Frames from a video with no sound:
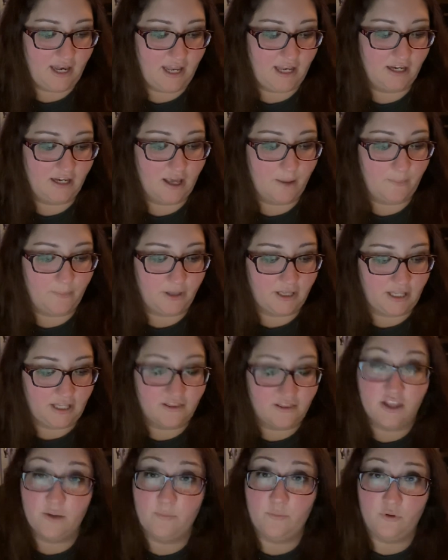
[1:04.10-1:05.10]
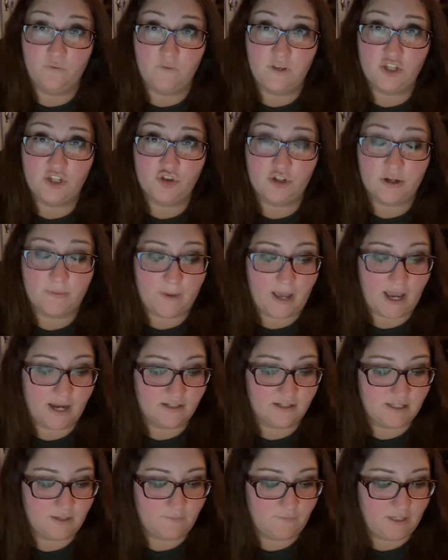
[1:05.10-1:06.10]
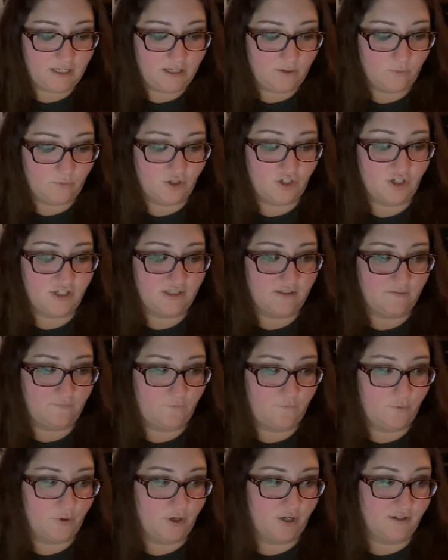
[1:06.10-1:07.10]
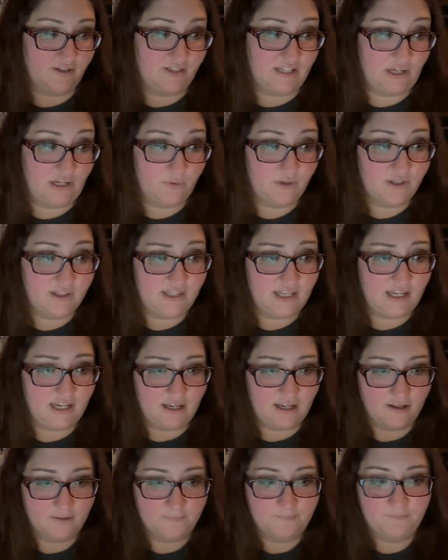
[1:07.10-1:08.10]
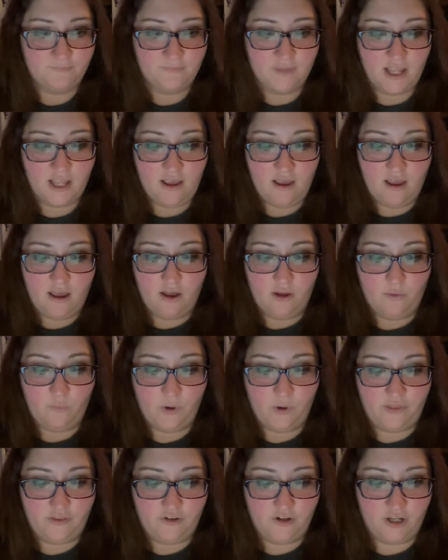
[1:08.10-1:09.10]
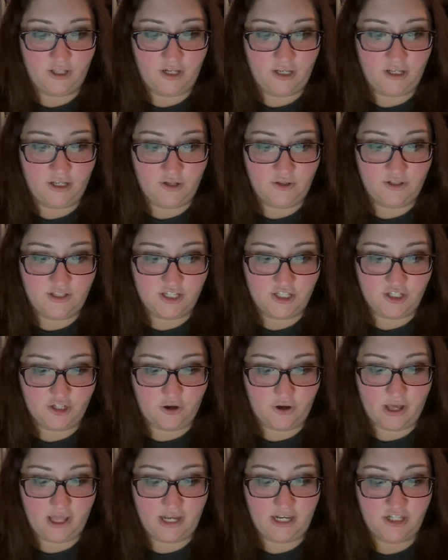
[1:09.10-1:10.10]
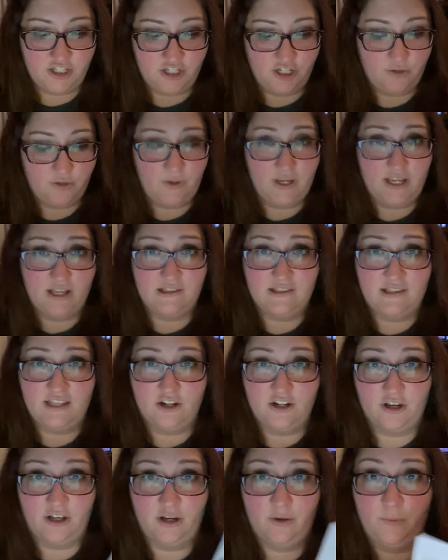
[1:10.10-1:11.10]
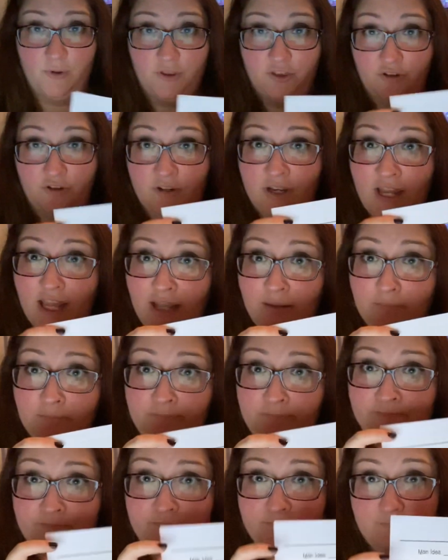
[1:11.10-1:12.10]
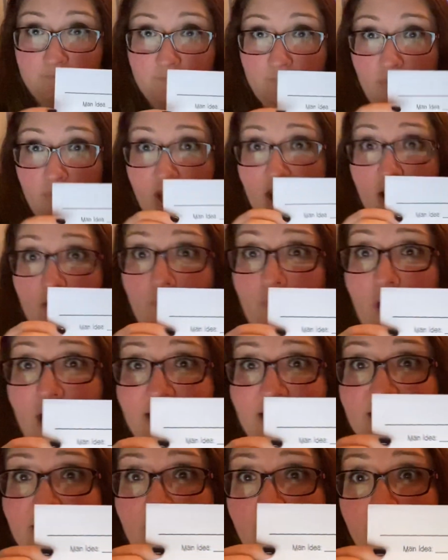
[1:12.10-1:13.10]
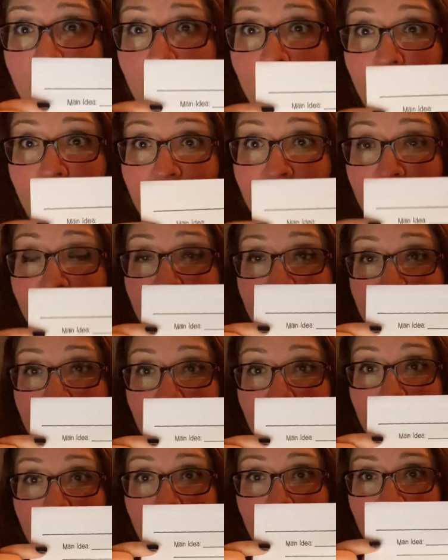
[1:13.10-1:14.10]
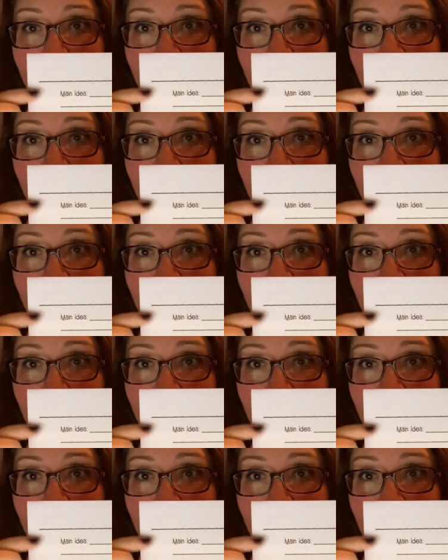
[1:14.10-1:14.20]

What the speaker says: and complete the movie strip activity, which is for sequencing. What they're going to need to go ahead and do is they're going to put their name, write down the main idea,